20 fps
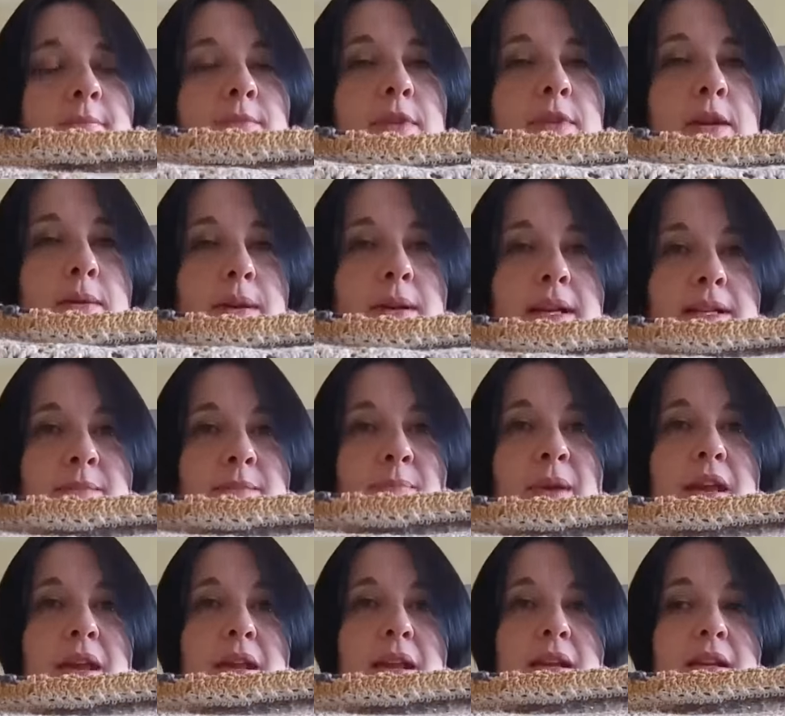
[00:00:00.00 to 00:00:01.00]
So it's
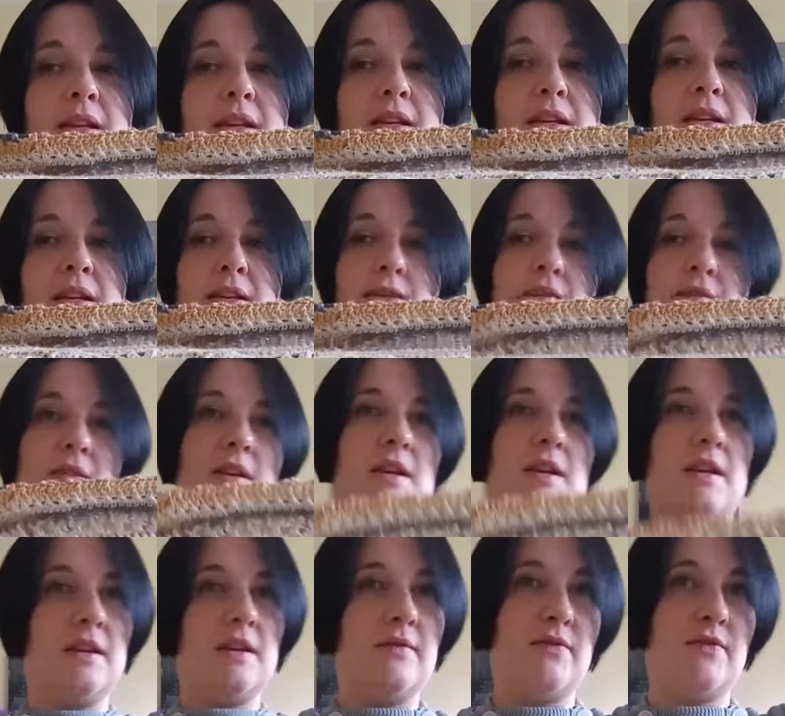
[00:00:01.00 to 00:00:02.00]
big
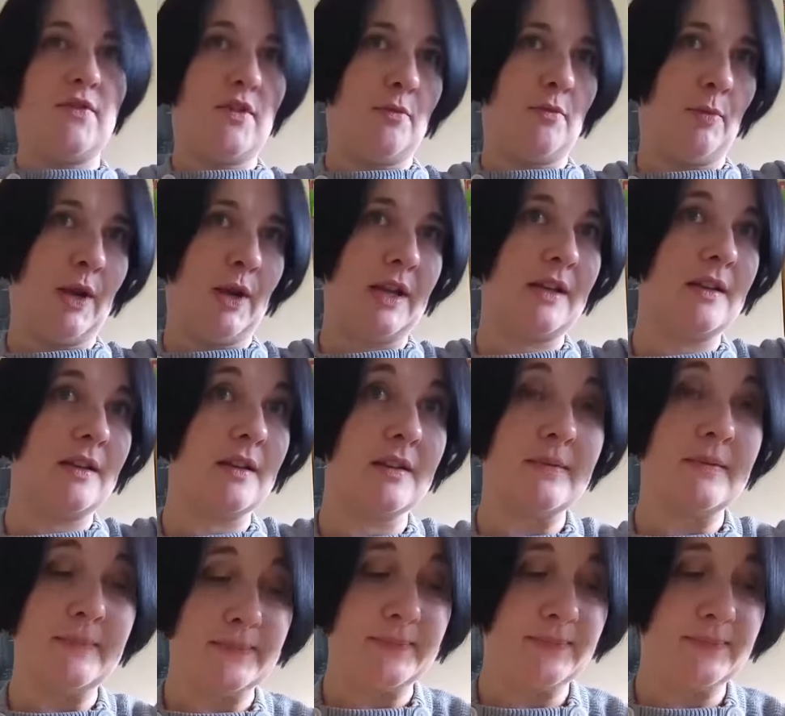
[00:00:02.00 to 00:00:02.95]
for a blanket.